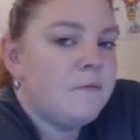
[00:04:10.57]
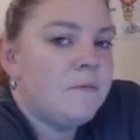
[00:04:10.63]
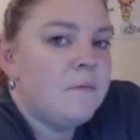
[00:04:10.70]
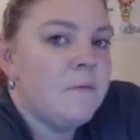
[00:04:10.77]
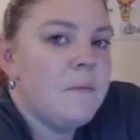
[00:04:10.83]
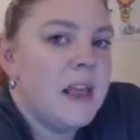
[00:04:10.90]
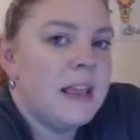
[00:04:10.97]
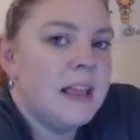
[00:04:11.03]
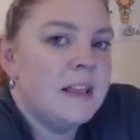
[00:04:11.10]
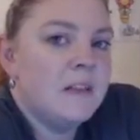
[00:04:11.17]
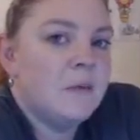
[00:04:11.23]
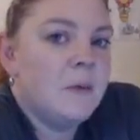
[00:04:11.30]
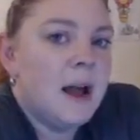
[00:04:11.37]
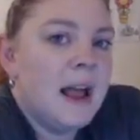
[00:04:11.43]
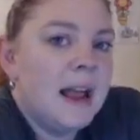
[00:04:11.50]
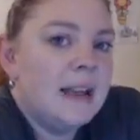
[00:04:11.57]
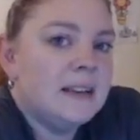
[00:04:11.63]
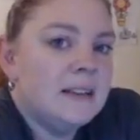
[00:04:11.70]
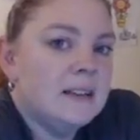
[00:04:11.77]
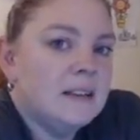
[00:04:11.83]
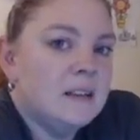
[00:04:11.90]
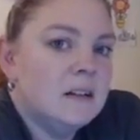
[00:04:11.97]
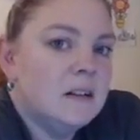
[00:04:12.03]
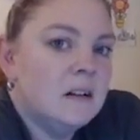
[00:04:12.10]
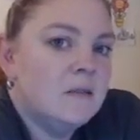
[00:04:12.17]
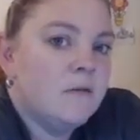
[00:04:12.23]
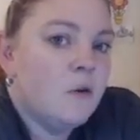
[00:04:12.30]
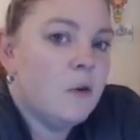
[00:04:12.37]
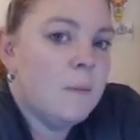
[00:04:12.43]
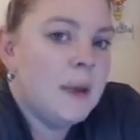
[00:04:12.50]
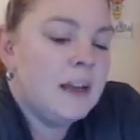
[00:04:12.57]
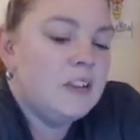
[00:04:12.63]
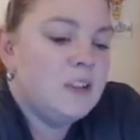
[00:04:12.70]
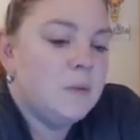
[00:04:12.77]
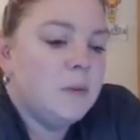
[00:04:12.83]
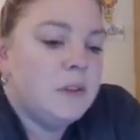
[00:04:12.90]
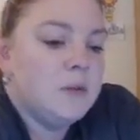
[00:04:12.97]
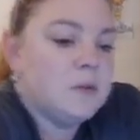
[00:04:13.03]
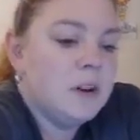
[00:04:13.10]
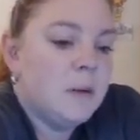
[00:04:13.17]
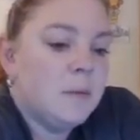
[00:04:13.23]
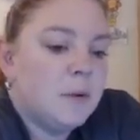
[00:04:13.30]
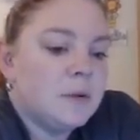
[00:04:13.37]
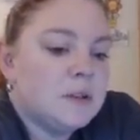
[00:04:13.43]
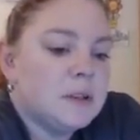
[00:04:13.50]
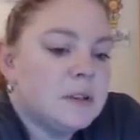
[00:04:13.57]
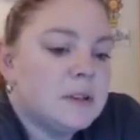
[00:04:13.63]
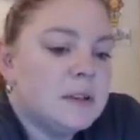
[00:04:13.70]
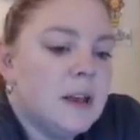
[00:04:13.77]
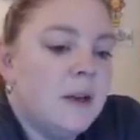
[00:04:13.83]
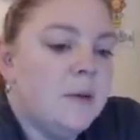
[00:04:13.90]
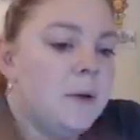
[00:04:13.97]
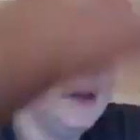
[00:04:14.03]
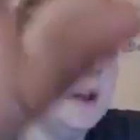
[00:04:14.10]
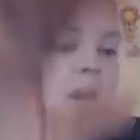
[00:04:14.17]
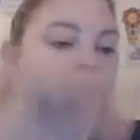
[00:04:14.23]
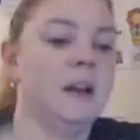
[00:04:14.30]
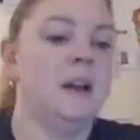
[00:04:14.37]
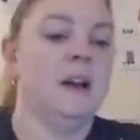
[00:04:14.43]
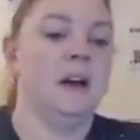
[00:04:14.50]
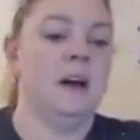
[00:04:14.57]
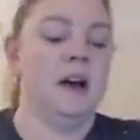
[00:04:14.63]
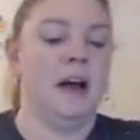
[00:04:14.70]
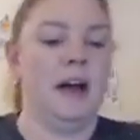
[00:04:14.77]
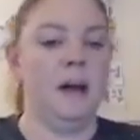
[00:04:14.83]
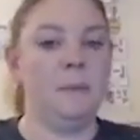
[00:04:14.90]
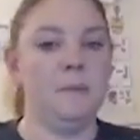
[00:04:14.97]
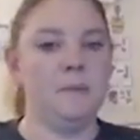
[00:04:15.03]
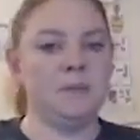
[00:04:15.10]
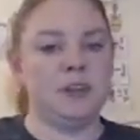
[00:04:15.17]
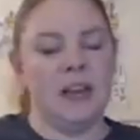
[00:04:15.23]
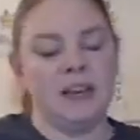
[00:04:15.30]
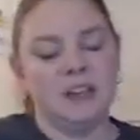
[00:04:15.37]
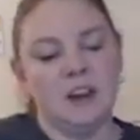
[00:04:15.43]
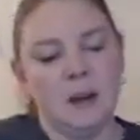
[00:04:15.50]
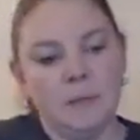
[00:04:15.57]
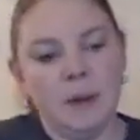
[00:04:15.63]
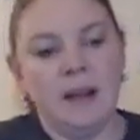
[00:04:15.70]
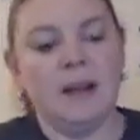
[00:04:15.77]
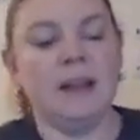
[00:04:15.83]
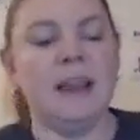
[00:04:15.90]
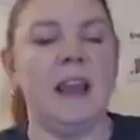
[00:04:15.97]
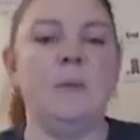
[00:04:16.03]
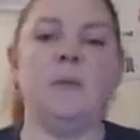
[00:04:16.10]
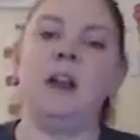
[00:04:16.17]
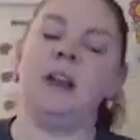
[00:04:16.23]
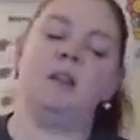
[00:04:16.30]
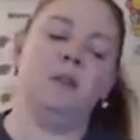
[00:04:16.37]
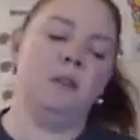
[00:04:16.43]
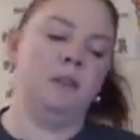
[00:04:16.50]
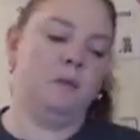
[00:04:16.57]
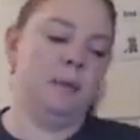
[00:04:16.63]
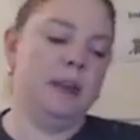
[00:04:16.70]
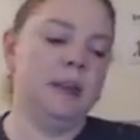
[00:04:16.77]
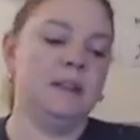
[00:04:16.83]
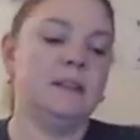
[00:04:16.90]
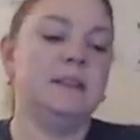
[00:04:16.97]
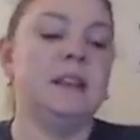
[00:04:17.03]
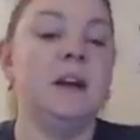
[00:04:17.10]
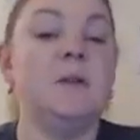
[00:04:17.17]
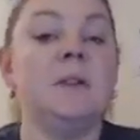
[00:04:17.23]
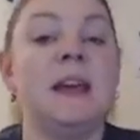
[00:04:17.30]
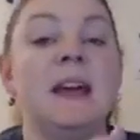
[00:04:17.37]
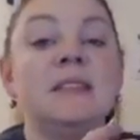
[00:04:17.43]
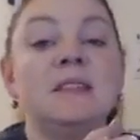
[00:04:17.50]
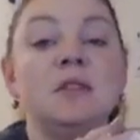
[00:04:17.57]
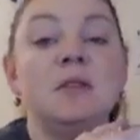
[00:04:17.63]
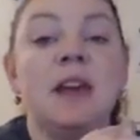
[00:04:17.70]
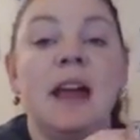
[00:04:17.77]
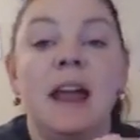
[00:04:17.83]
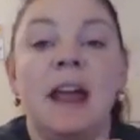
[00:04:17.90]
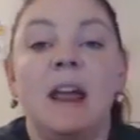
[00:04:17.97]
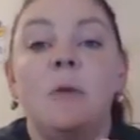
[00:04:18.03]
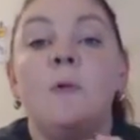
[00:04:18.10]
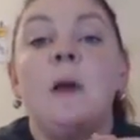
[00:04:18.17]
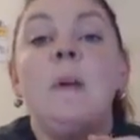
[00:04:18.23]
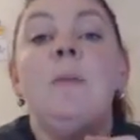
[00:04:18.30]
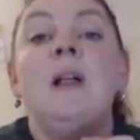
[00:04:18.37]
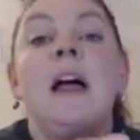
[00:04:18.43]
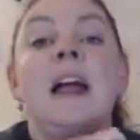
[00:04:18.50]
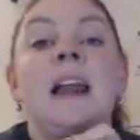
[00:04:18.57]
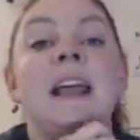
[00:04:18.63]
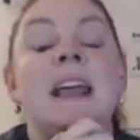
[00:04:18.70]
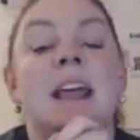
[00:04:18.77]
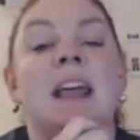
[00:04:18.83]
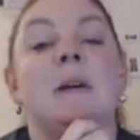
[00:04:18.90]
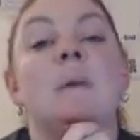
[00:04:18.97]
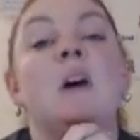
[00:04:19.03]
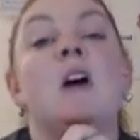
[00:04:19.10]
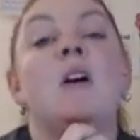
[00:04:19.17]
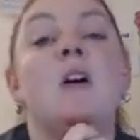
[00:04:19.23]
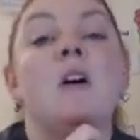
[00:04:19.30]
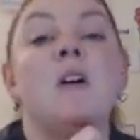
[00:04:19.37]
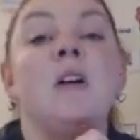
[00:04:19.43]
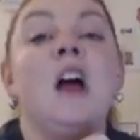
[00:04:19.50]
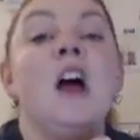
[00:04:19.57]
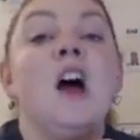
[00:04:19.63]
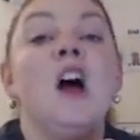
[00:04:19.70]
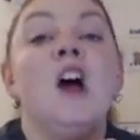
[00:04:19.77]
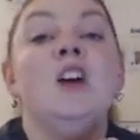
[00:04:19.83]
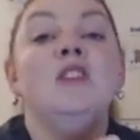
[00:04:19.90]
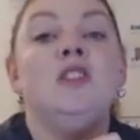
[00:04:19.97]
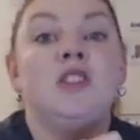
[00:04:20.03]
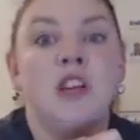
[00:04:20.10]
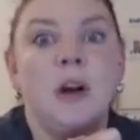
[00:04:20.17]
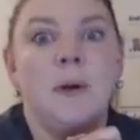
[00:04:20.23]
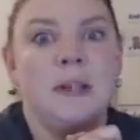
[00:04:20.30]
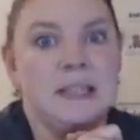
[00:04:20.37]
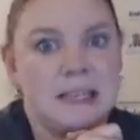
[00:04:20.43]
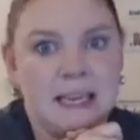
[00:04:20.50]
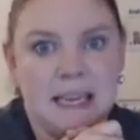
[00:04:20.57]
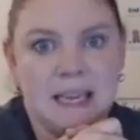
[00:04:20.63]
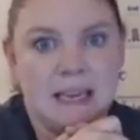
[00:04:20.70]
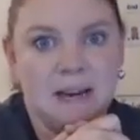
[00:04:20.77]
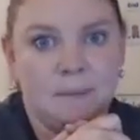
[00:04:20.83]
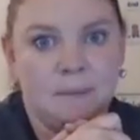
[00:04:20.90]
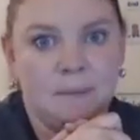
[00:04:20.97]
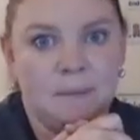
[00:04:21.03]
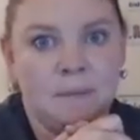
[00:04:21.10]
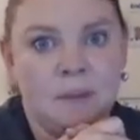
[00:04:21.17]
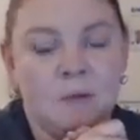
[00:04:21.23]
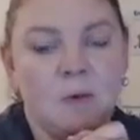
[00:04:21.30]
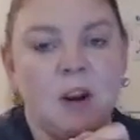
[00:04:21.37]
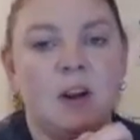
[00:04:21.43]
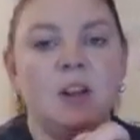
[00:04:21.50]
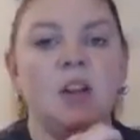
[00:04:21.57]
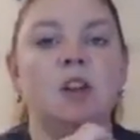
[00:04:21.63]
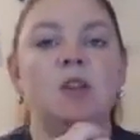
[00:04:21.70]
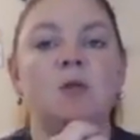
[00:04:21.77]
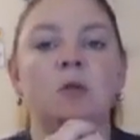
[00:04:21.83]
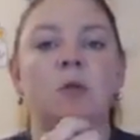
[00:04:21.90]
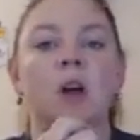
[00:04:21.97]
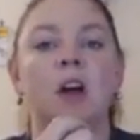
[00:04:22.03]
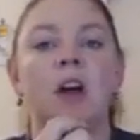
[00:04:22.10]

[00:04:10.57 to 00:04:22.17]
making the right formation with your numbers. So I'm changing up on camera angle a little bit. So yesterday we played a game called Show and Seek, where you